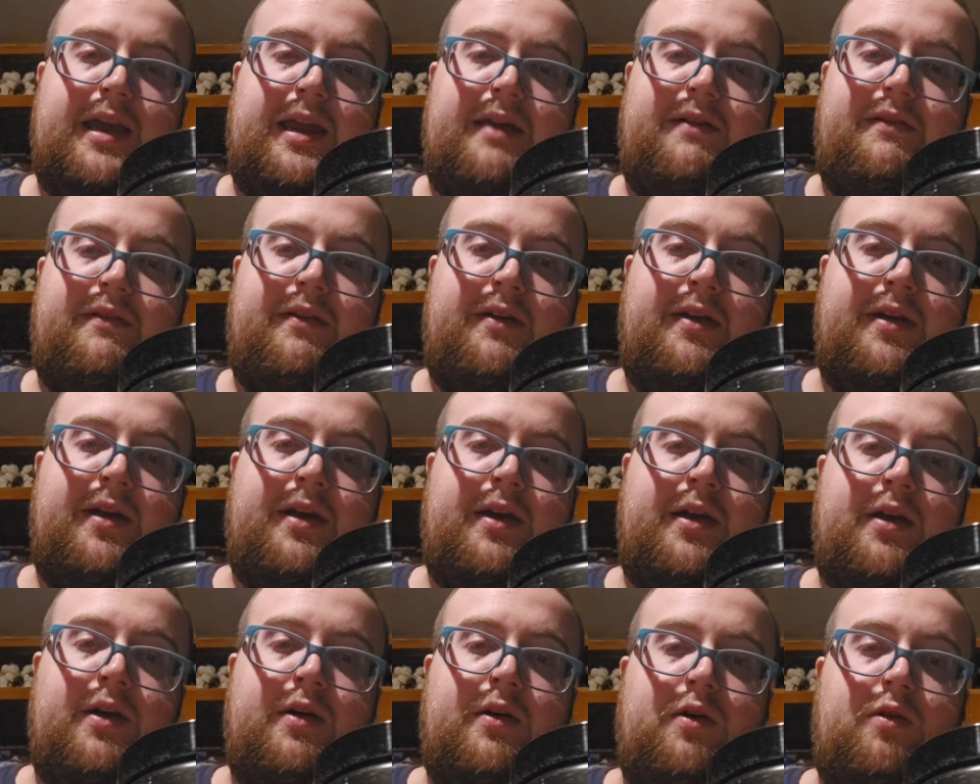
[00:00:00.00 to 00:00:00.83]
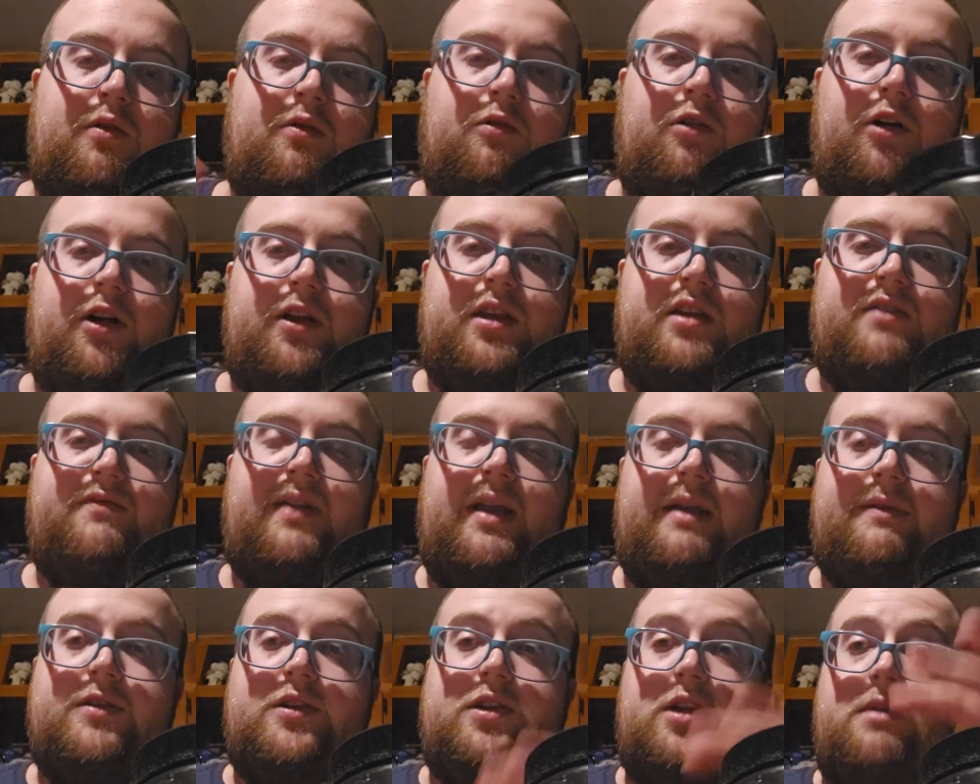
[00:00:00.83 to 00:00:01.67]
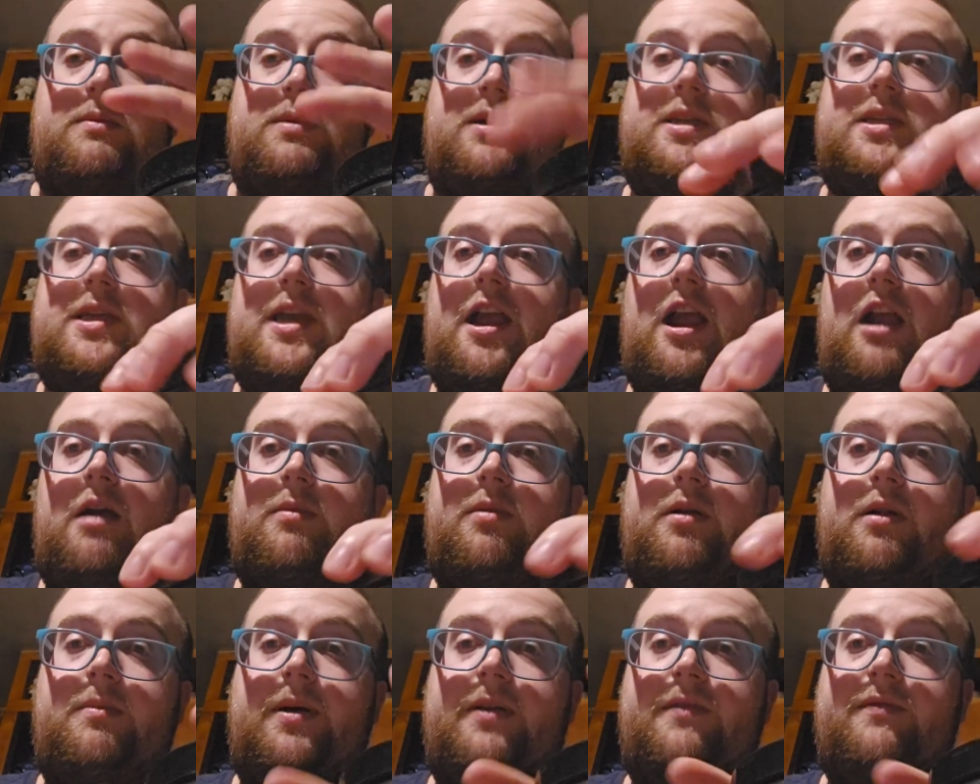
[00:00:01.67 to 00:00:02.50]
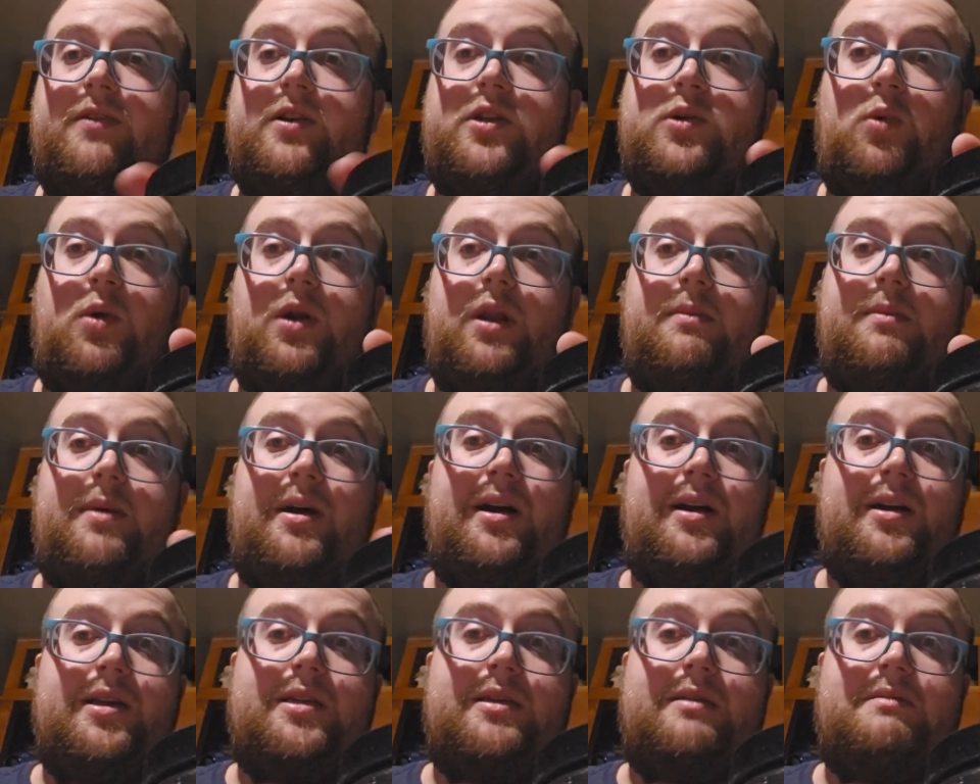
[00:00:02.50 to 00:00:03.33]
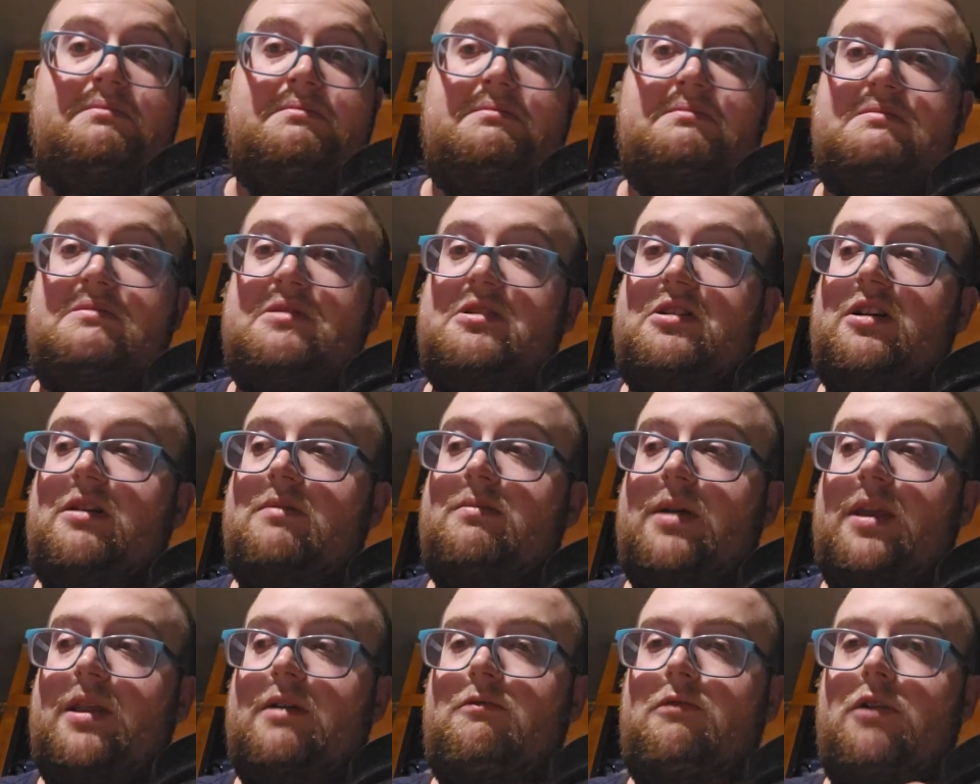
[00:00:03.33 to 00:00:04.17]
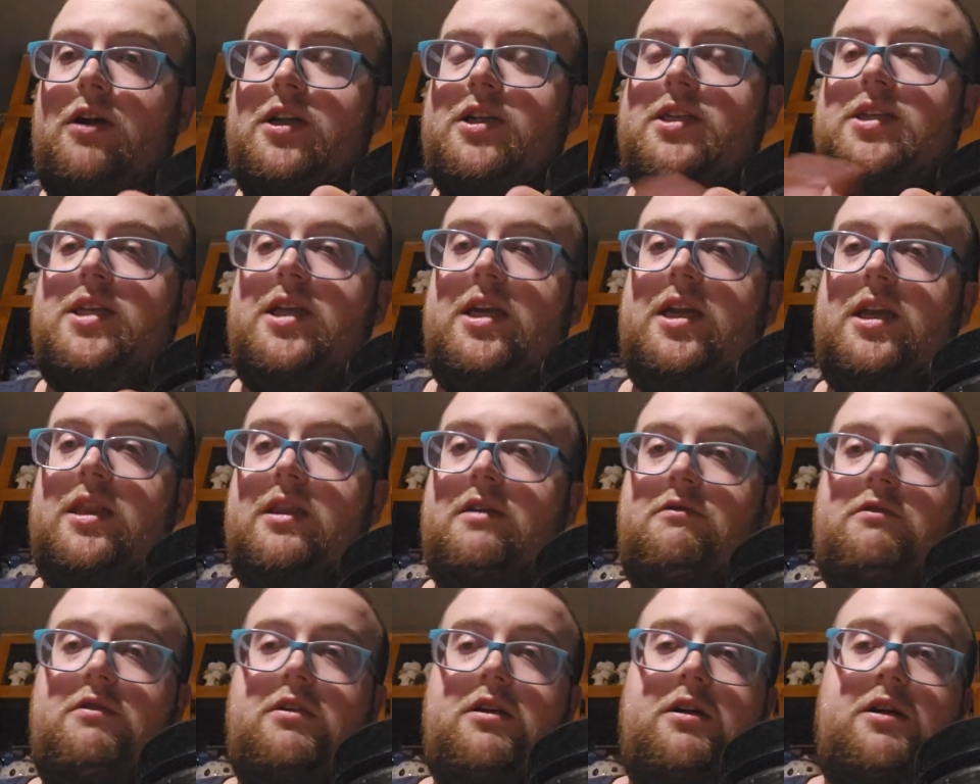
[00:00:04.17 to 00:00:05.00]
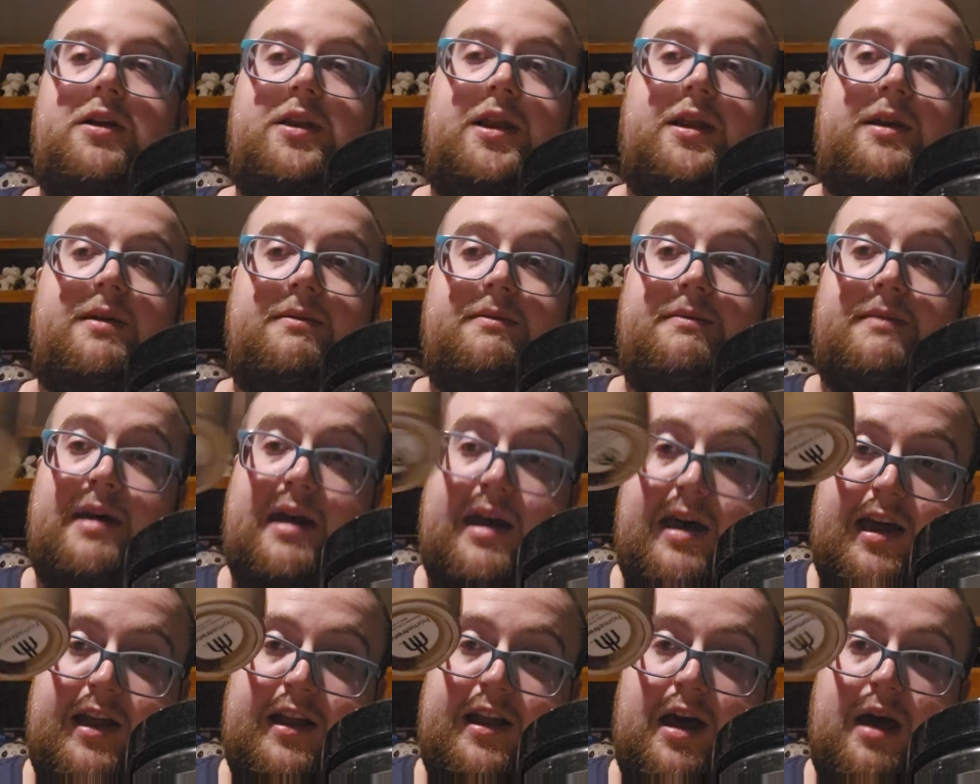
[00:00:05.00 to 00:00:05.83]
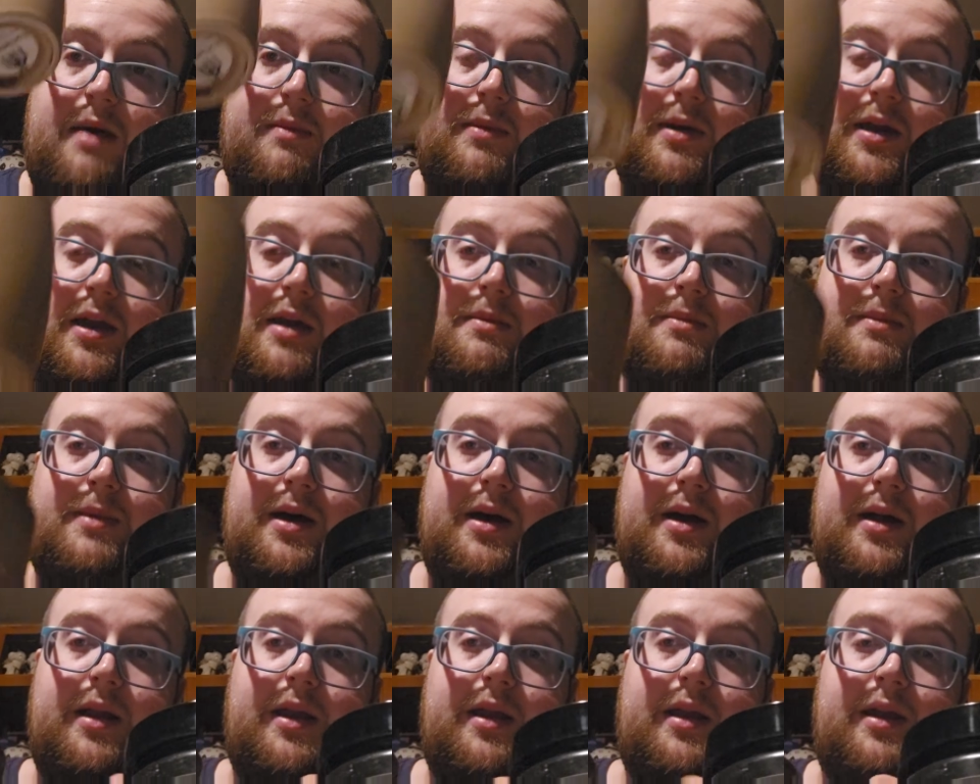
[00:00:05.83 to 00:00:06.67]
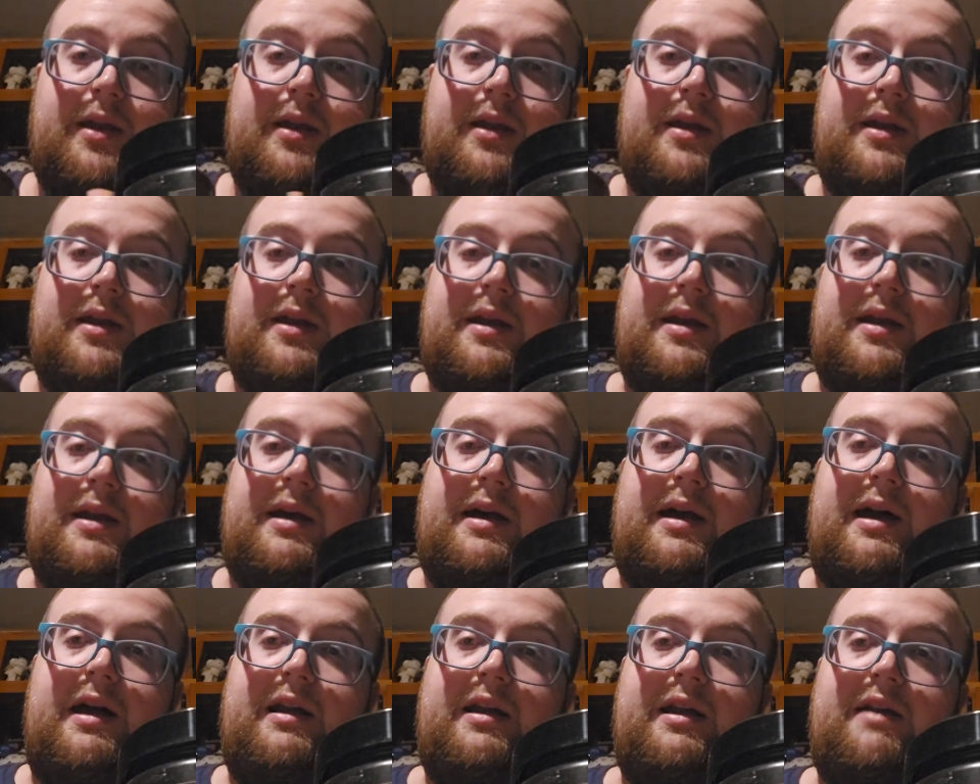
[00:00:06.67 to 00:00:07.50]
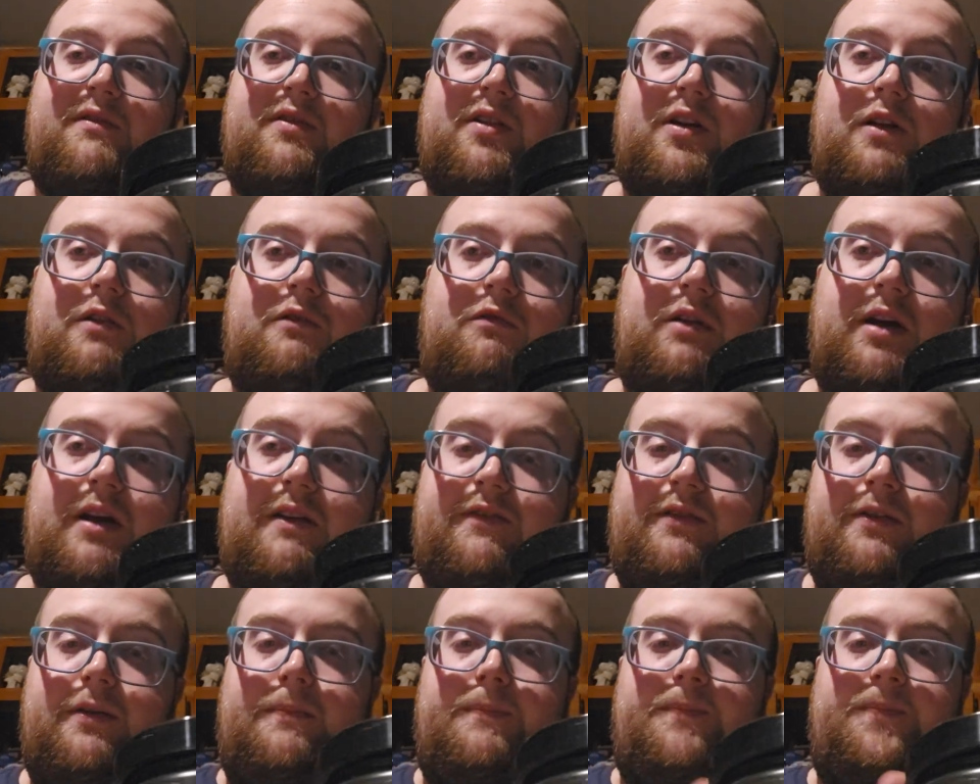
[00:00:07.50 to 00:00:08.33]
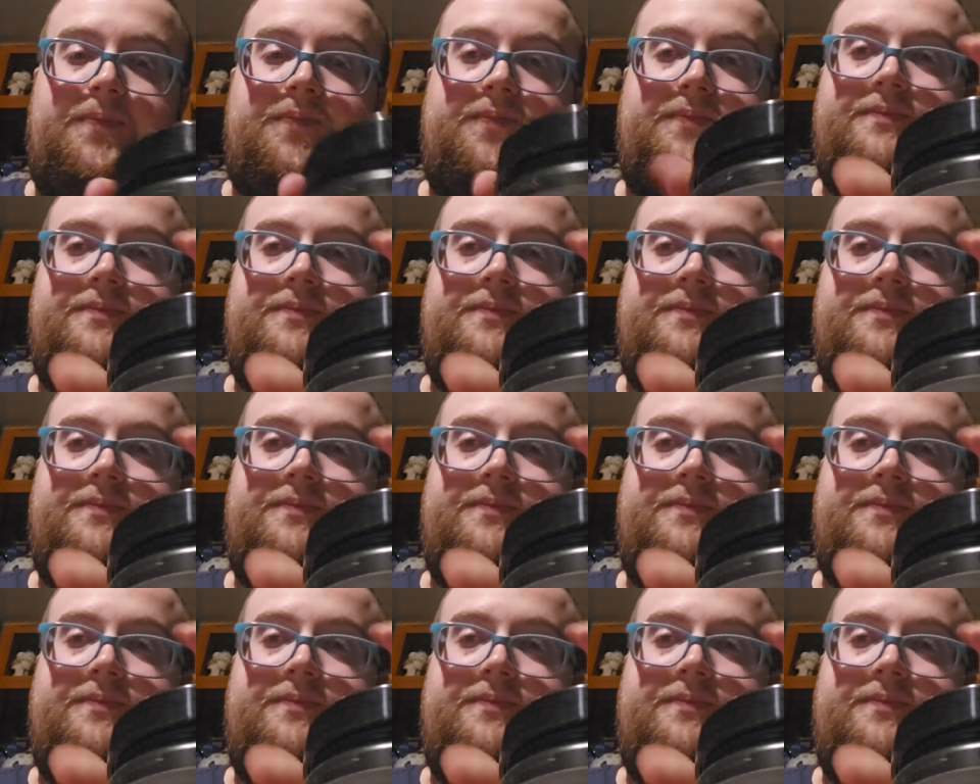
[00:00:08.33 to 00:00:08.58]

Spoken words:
I kind of worry this flavor's going to be terrible, but for 20 bucks, could be the worst thing in the world, and I got me a mug. I'll give her a whiff